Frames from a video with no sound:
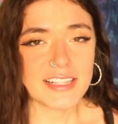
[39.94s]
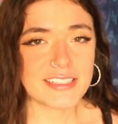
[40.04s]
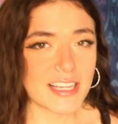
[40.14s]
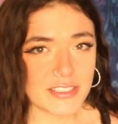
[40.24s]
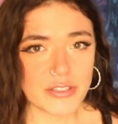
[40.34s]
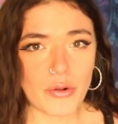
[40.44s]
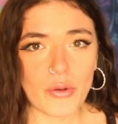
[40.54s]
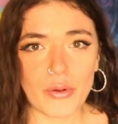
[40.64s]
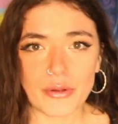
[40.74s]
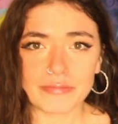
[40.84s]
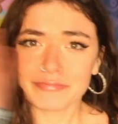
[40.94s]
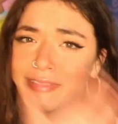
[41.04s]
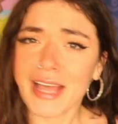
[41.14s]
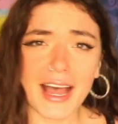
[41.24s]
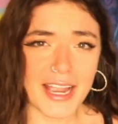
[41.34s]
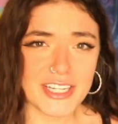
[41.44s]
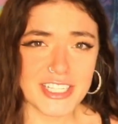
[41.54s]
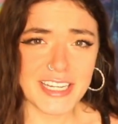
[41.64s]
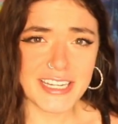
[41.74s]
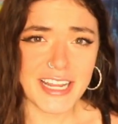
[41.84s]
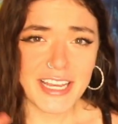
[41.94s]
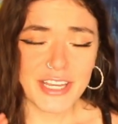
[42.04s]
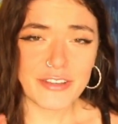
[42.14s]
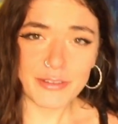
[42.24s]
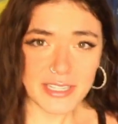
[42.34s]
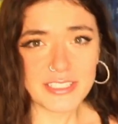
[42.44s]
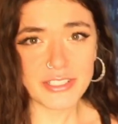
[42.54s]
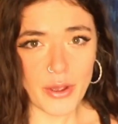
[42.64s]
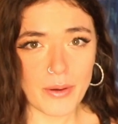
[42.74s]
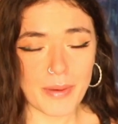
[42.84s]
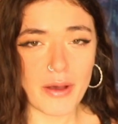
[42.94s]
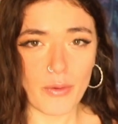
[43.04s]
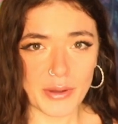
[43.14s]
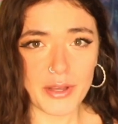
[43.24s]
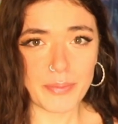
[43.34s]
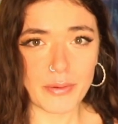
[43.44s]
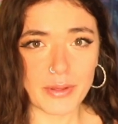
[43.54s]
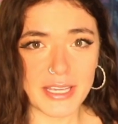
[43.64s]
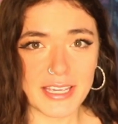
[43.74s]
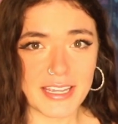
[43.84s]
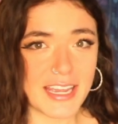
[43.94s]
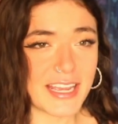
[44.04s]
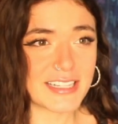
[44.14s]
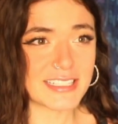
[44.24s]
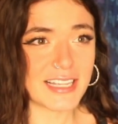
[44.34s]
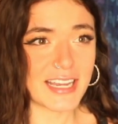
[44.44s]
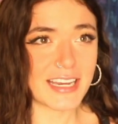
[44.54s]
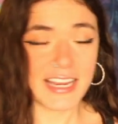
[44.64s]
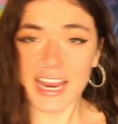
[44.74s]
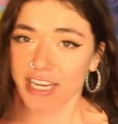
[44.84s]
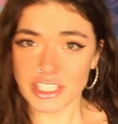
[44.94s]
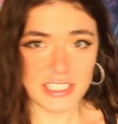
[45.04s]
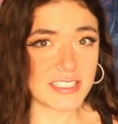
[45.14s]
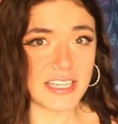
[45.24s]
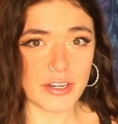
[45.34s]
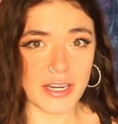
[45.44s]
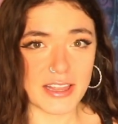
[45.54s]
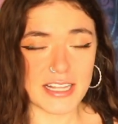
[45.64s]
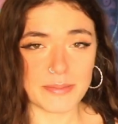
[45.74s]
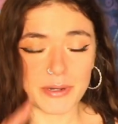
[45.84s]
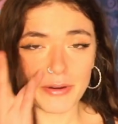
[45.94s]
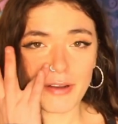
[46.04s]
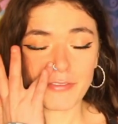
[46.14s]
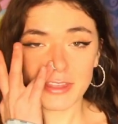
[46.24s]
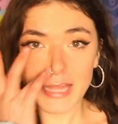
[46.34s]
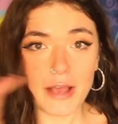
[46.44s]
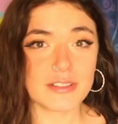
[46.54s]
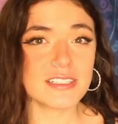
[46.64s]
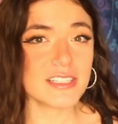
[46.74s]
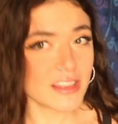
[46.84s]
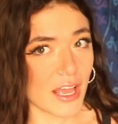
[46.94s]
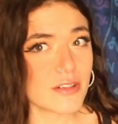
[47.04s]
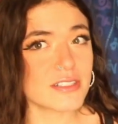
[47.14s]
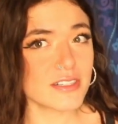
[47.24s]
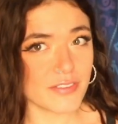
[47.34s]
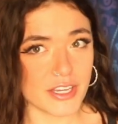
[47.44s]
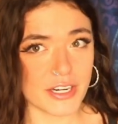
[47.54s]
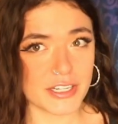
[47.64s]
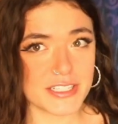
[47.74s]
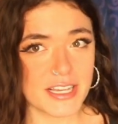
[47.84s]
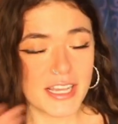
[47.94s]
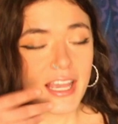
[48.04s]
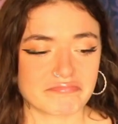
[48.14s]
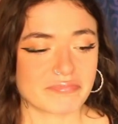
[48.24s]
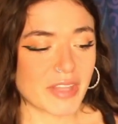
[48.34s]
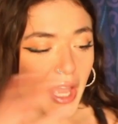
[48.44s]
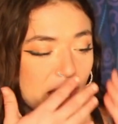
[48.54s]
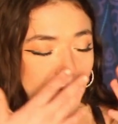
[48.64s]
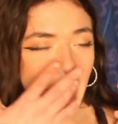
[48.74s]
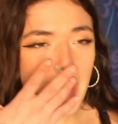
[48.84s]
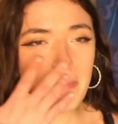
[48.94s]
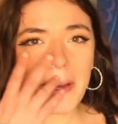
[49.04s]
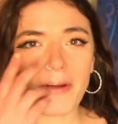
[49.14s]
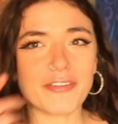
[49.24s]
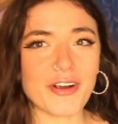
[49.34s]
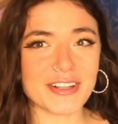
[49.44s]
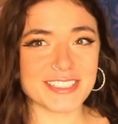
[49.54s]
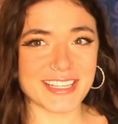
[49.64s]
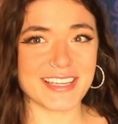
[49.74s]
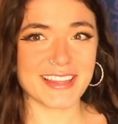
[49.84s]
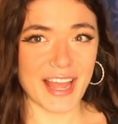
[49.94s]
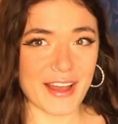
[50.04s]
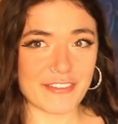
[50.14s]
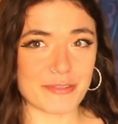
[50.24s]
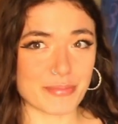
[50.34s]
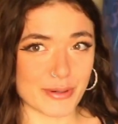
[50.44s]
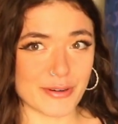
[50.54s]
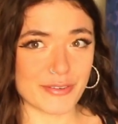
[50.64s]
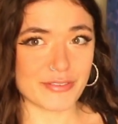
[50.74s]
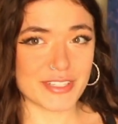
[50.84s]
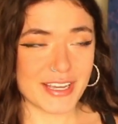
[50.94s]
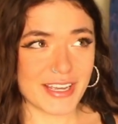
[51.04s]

dental hygiene, you need to know about oil pulling. It's like an ancient secret that's been around for thousands and thousands of years. But my overall teeth have improved